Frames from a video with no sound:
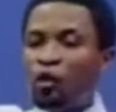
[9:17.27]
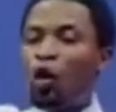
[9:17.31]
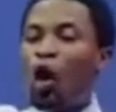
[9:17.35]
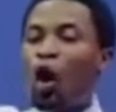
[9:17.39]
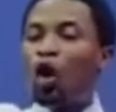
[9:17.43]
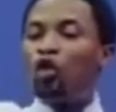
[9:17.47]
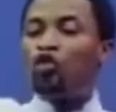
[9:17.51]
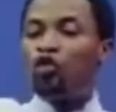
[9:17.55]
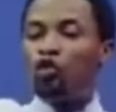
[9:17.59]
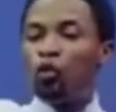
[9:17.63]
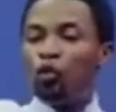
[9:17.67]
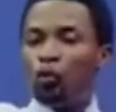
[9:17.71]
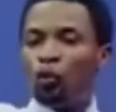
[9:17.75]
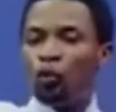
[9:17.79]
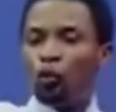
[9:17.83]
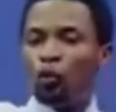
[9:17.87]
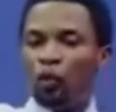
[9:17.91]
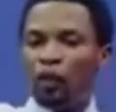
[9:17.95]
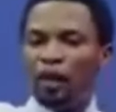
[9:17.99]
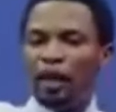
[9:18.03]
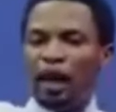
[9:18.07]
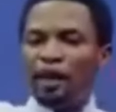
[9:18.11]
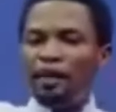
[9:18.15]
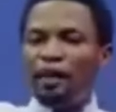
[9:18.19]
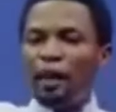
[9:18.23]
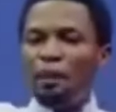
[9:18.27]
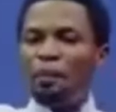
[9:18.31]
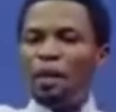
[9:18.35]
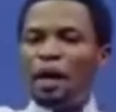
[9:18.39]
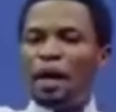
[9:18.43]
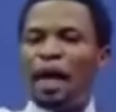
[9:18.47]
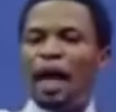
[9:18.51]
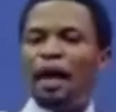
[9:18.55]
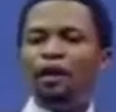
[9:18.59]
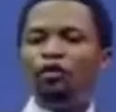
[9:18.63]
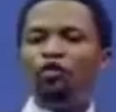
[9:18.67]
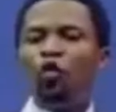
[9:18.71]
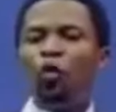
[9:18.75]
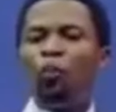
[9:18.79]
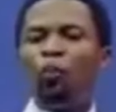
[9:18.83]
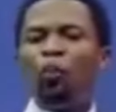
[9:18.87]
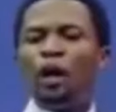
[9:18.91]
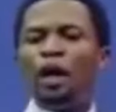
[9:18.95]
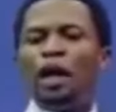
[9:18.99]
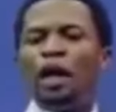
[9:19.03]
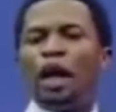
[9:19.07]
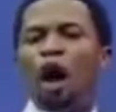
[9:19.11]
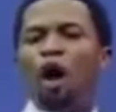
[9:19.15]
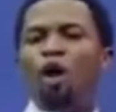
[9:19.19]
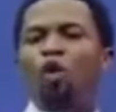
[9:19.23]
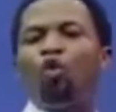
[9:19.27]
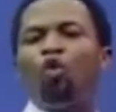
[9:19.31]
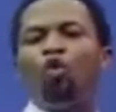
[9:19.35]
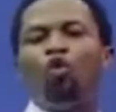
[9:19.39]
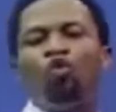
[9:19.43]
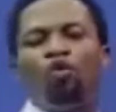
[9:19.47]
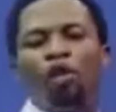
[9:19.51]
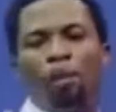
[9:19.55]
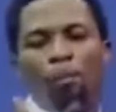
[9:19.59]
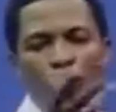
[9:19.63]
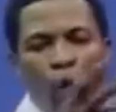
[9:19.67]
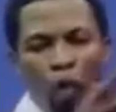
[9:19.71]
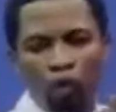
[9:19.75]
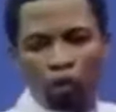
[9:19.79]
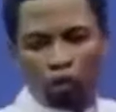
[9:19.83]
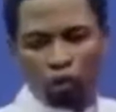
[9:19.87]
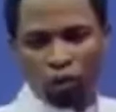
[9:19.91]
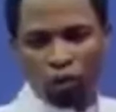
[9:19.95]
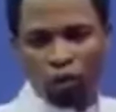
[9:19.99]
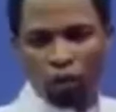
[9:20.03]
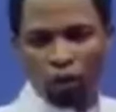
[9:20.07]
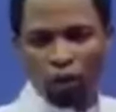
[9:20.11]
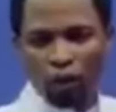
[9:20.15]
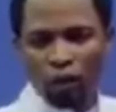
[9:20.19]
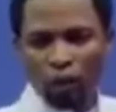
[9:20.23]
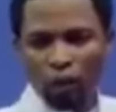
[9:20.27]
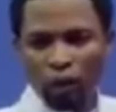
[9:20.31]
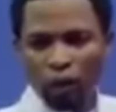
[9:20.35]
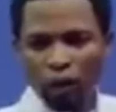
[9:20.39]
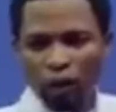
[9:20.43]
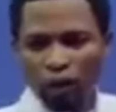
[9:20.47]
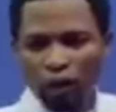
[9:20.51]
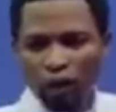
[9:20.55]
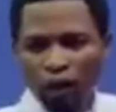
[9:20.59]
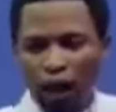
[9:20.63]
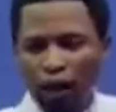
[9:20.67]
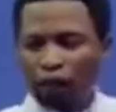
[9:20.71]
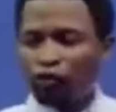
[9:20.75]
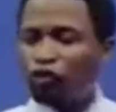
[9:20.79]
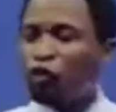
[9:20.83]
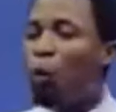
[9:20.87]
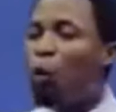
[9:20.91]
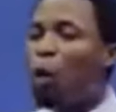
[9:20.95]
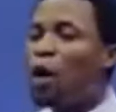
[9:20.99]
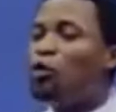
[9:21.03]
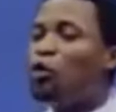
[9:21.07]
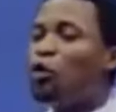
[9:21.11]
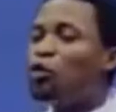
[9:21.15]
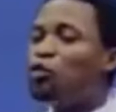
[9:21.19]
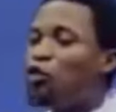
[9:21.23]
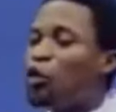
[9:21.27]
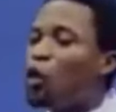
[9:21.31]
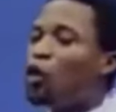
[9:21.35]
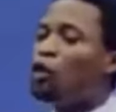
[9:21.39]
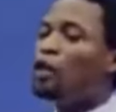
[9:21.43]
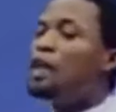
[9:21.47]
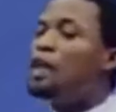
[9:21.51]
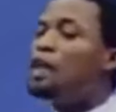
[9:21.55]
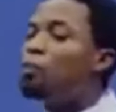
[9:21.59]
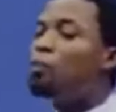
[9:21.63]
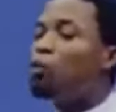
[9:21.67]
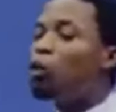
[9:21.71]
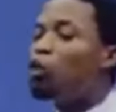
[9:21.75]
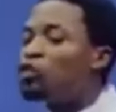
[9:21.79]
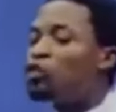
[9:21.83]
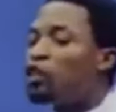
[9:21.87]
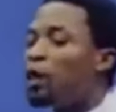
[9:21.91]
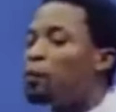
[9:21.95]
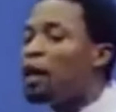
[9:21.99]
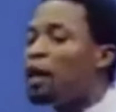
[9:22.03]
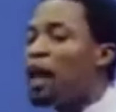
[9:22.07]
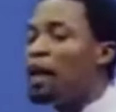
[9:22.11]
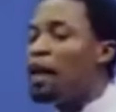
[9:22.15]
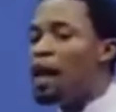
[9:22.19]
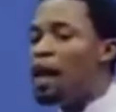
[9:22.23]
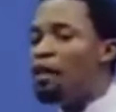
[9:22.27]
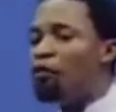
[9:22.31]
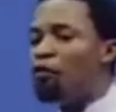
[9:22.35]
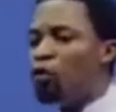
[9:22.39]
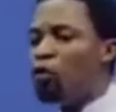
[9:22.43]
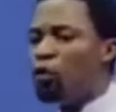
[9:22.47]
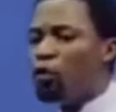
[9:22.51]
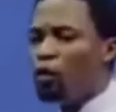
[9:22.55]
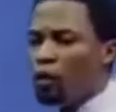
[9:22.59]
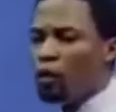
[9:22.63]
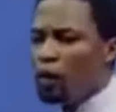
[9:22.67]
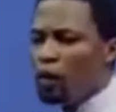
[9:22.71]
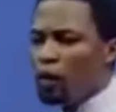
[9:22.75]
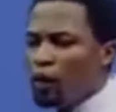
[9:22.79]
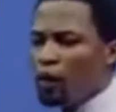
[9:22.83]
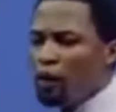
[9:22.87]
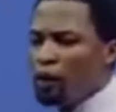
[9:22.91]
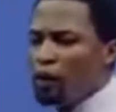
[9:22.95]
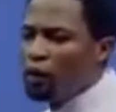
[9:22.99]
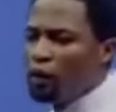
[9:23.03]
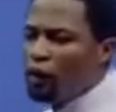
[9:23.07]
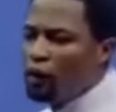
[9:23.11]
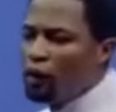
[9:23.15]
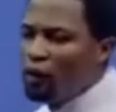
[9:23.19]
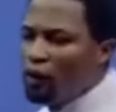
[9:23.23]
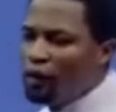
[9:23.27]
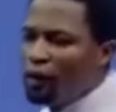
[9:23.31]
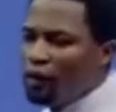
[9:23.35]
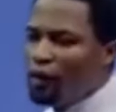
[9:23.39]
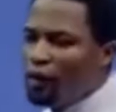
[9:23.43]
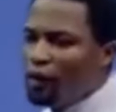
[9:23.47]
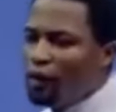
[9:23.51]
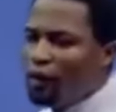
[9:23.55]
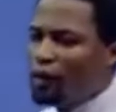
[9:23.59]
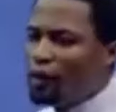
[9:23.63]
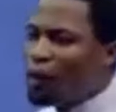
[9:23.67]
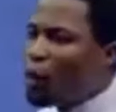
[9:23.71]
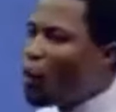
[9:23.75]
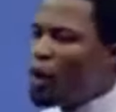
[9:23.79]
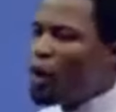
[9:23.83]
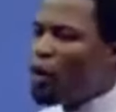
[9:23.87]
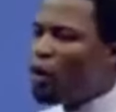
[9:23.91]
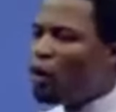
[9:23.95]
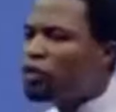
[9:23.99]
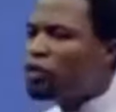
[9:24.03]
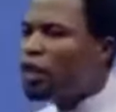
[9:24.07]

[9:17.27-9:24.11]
got to, that they began to bring out good report. And so when you study Hebrews chapter 11, they were